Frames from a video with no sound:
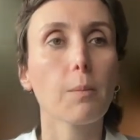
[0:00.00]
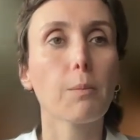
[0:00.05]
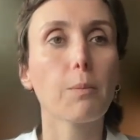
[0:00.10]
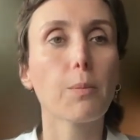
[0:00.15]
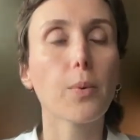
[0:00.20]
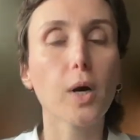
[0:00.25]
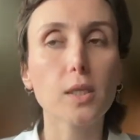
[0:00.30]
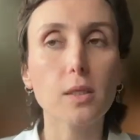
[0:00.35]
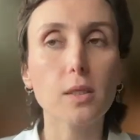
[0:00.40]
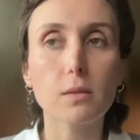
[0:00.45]

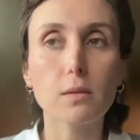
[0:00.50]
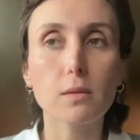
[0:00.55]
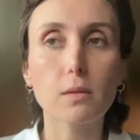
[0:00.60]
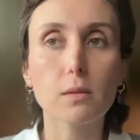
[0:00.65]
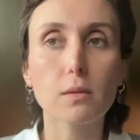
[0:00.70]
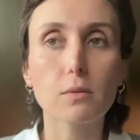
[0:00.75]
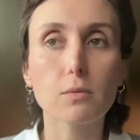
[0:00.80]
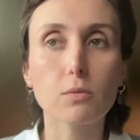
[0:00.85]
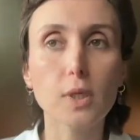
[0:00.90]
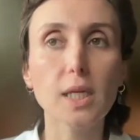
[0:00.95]
But
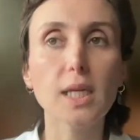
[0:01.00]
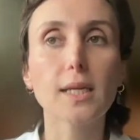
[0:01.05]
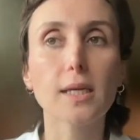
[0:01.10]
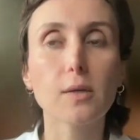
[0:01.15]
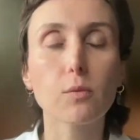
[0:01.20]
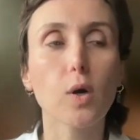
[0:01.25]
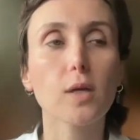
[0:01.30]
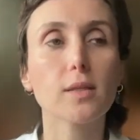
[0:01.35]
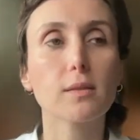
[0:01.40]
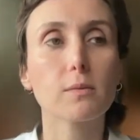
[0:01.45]
really
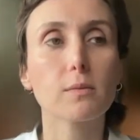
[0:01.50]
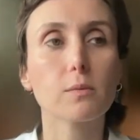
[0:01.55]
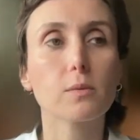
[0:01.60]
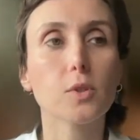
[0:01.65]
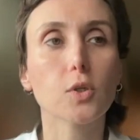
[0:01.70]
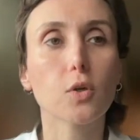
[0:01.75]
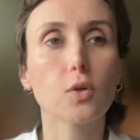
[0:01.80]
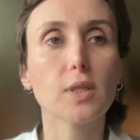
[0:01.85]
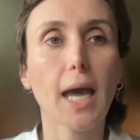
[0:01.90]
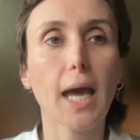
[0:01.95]
what,
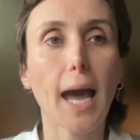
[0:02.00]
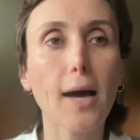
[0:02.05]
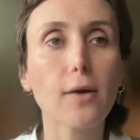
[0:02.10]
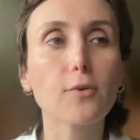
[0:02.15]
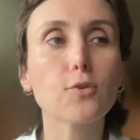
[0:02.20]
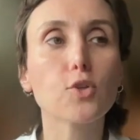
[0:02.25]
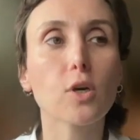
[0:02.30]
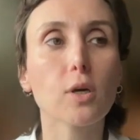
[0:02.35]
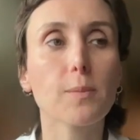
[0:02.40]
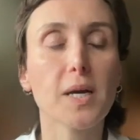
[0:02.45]
the
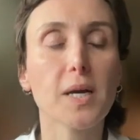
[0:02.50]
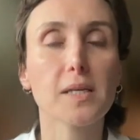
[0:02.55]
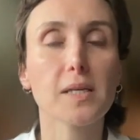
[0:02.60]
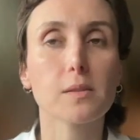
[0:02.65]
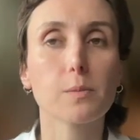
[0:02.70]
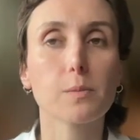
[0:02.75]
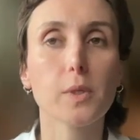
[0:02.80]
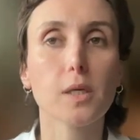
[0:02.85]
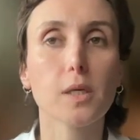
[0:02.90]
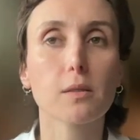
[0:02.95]
outcome has
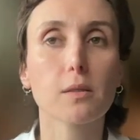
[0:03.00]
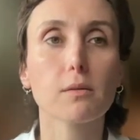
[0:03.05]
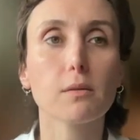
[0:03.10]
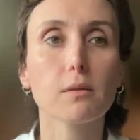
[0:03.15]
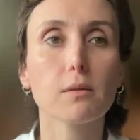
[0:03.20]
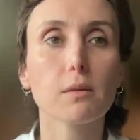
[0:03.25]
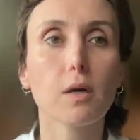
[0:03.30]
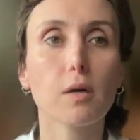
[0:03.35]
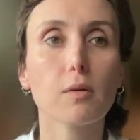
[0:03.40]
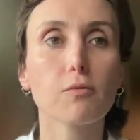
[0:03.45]

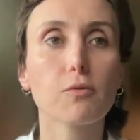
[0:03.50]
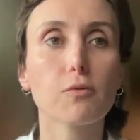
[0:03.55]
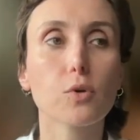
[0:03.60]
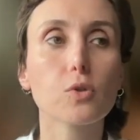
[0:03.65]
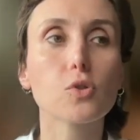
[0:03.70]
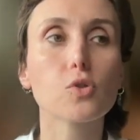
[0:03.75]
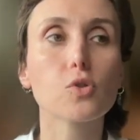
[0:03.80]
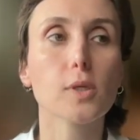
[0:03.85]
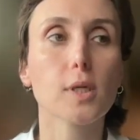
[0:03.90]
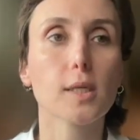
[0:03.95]
been,
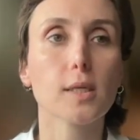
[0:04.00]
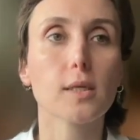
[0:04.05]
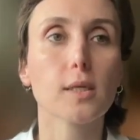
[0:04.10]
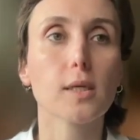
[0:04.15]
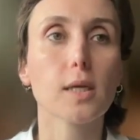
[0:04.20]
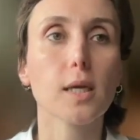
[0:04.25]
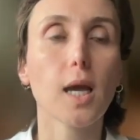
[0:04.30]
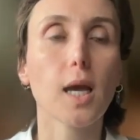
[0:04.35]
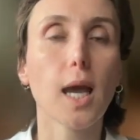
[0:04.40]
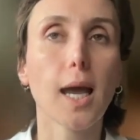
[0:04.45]

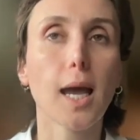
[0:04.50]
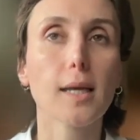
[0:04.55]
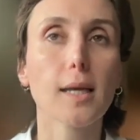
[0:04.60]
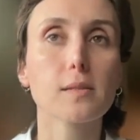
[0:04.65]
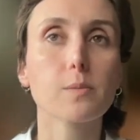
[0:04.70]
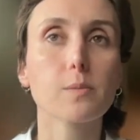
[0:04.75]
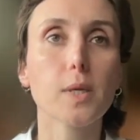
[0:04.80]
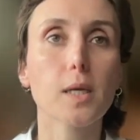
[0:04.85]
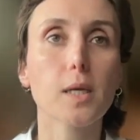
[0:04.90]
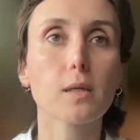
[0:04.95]
unfortunately,
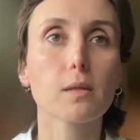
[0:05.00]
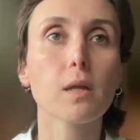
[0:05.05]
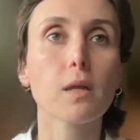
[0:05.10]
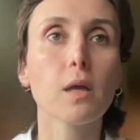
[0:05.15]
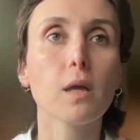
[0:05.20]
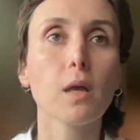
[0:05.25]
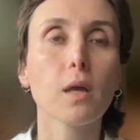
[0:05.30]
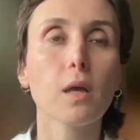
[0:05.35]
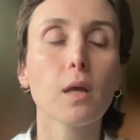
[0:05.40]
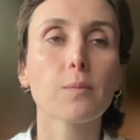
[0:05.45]
has been
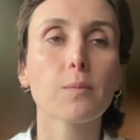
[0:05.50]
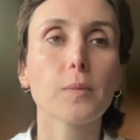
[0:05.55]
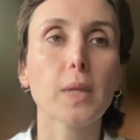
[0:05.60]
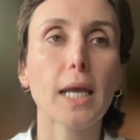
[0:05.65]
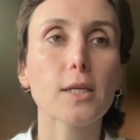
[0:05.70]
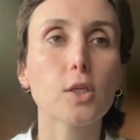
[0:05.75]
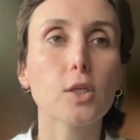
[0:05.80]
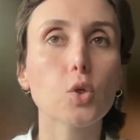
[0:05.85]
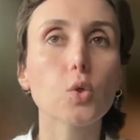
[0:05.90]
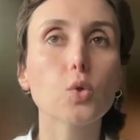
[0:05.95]

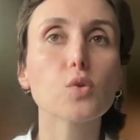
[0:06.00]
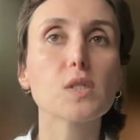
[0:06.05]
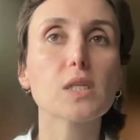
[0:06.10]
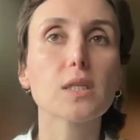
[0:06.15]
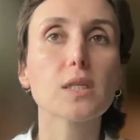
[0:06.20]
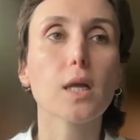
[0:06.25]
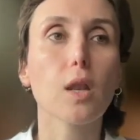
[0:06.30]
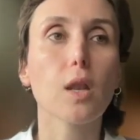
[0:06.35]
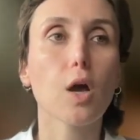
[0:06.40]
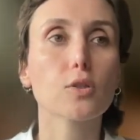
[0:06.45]

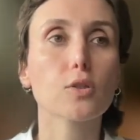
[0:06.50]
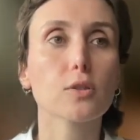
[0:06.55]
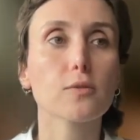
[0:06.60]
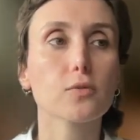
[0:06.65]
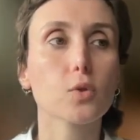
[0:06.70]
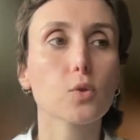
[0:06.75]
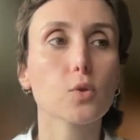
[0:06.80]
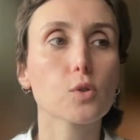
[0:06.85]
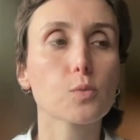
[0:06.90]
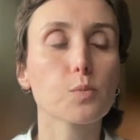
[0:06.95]
accusing a lot of
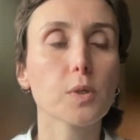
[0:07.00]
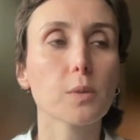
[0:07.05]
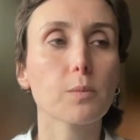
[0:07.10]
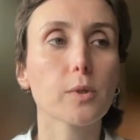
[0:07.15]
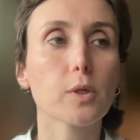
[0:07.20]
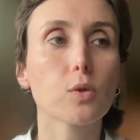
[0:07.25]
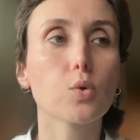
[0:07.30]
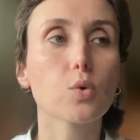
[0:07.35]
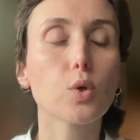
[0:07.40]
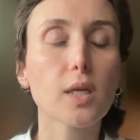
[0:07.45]
those
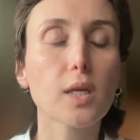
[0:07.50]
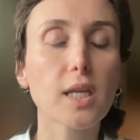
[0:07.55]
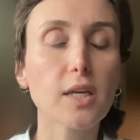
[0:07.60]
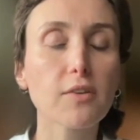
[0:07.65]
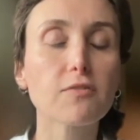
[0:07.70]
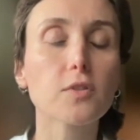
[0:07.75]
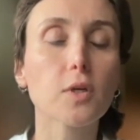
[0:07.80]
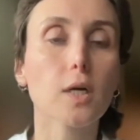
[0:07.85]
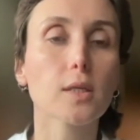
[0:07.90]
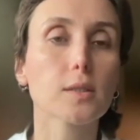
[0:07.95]
people who
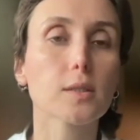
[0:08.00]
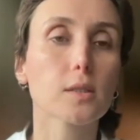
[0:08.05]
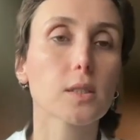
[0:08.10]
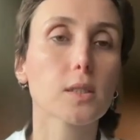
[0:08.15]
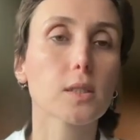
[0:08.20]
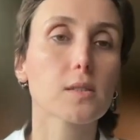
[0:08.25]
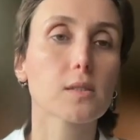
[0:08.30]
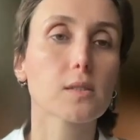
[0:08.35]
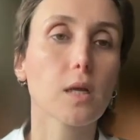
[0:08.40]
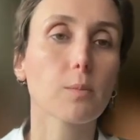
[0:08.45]
lived under the
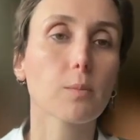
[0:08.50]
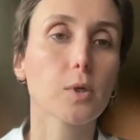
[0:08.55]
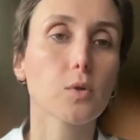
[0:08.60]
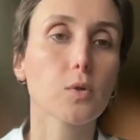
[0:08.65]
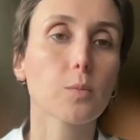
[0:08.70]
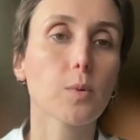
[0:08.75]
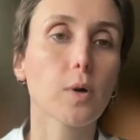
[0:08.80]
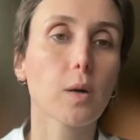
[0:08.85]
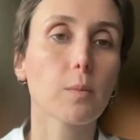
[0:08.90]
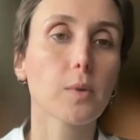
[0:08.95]
Islamic
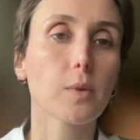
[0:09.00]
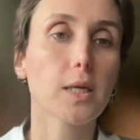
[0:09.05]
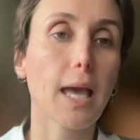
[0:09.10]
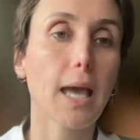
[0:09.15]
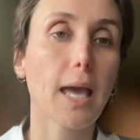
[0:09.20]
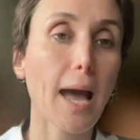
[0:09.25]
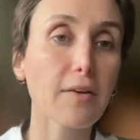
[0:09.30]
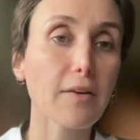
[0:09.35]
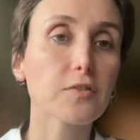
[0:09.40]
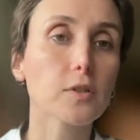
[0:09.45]
Republic
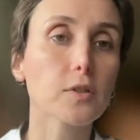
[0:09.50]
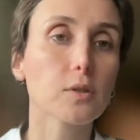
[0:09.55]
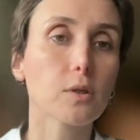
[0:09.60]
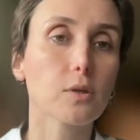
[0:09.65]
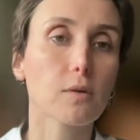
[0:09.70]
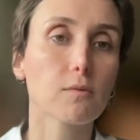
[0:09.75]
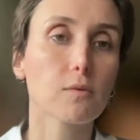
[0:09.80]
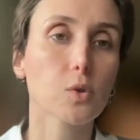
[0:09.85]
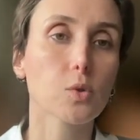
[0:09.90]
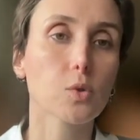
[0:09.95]
after the
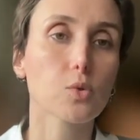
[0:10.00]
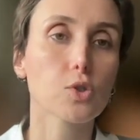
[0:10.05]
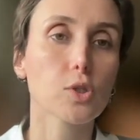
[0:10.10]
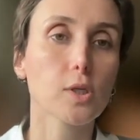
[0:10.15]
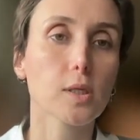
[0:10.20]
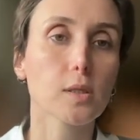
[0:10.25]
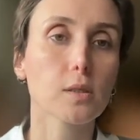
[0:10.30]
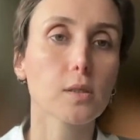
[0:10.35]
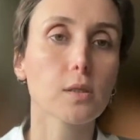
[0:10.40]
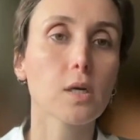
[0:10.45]

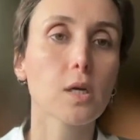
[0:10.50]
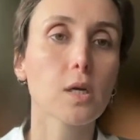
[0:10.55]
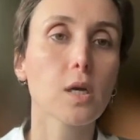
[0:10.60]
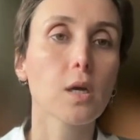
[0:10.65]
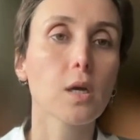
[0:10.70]
revolution,